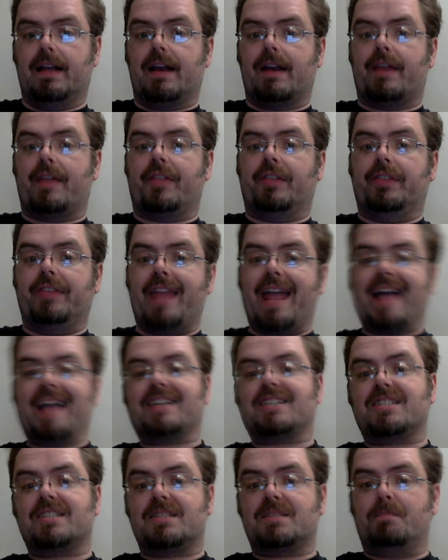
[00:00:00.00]
Now, the
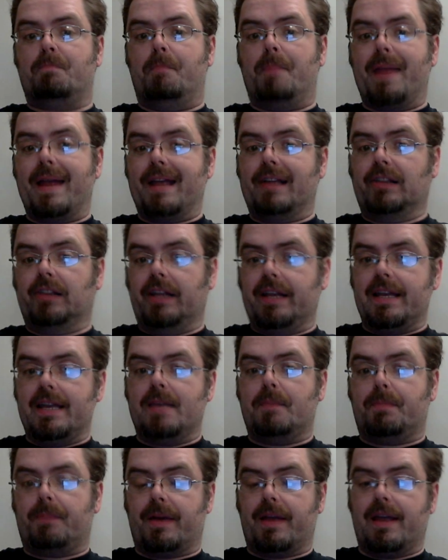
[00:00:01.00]
next big
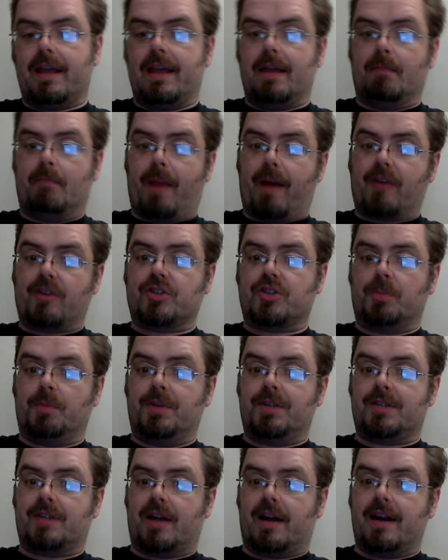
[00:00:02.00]
leap in microscope
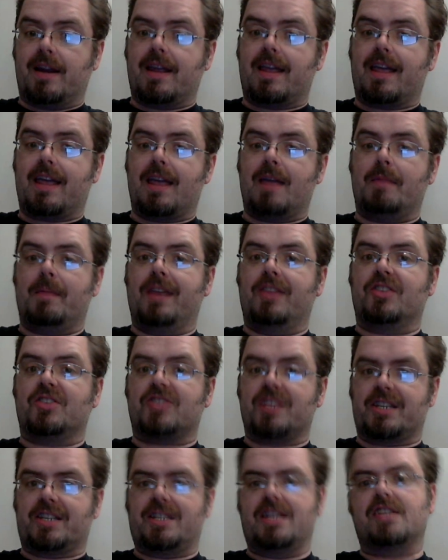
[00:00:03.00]
design came in the
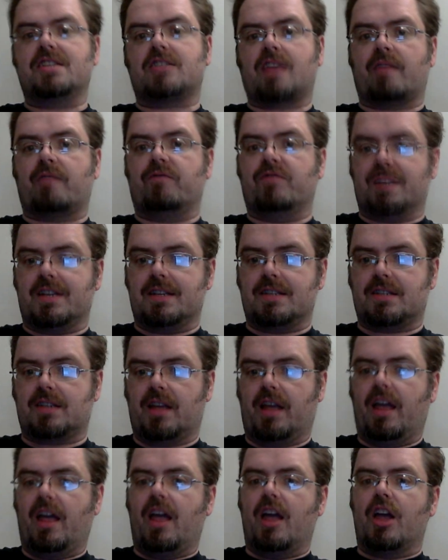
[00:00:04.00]
1670s,
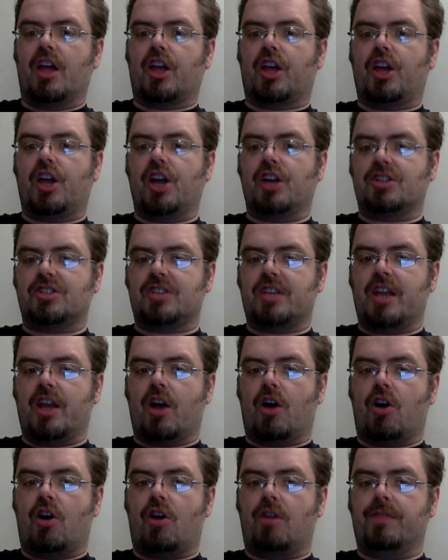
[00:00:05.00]
courtesy
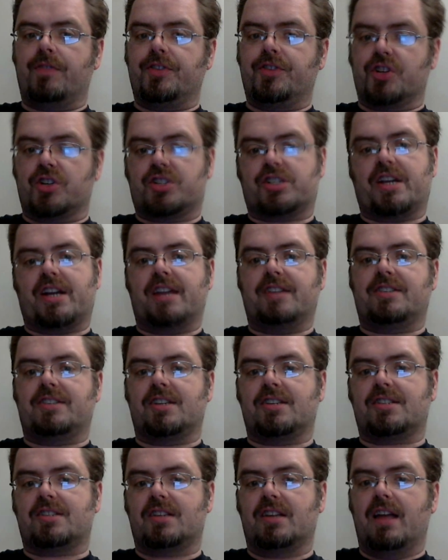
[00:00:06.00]
of the Dutch
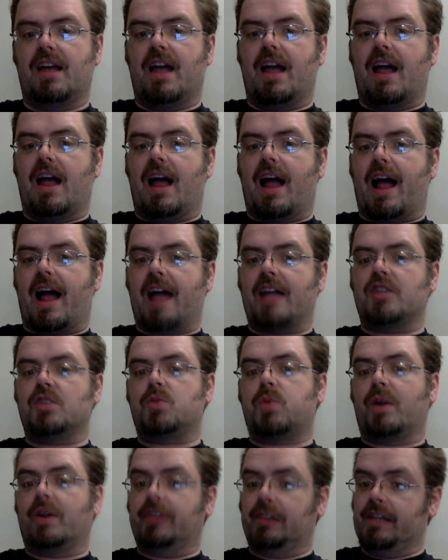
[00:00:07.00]
scientist
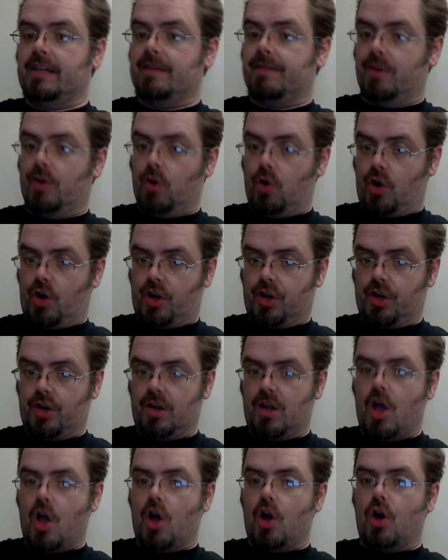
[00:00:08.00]
Antoine de Leeuwenhoek,
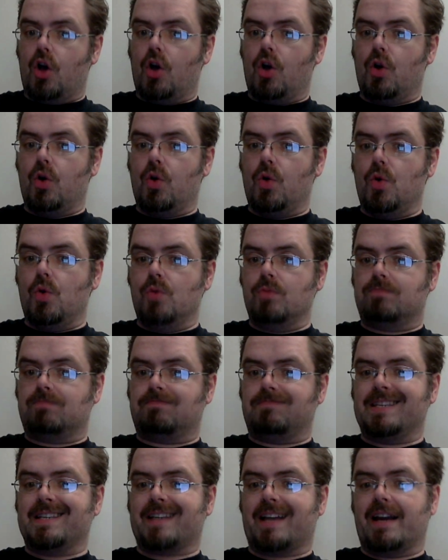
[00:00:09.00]
who
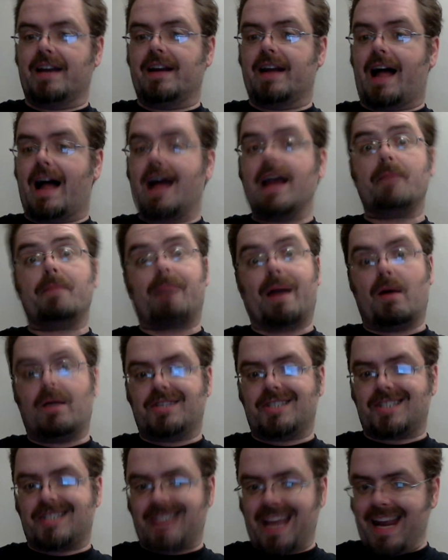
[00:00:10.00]
designed a high-powered
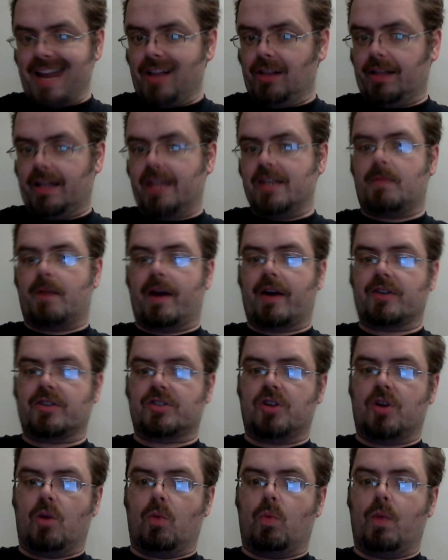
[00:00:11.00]
single-lens
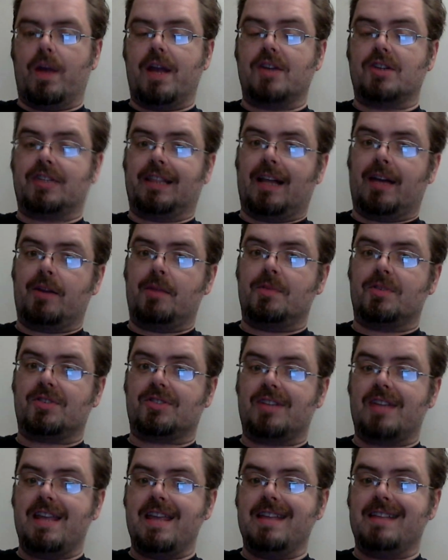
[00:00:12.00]
microscope which allowed him to
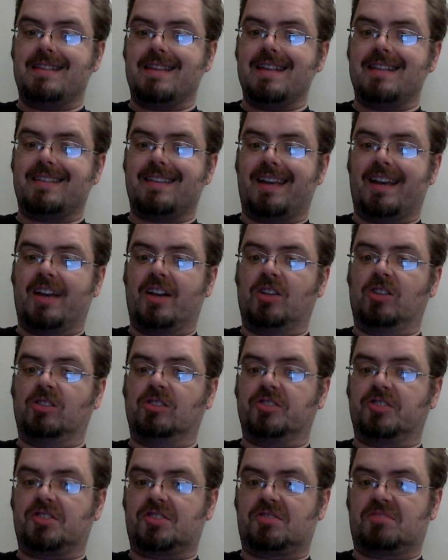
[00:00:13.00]
see
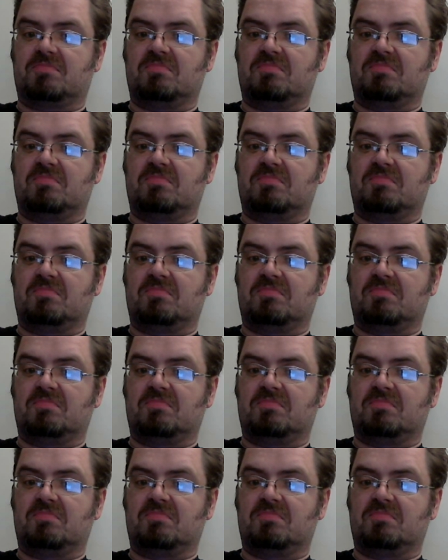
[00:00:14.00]
details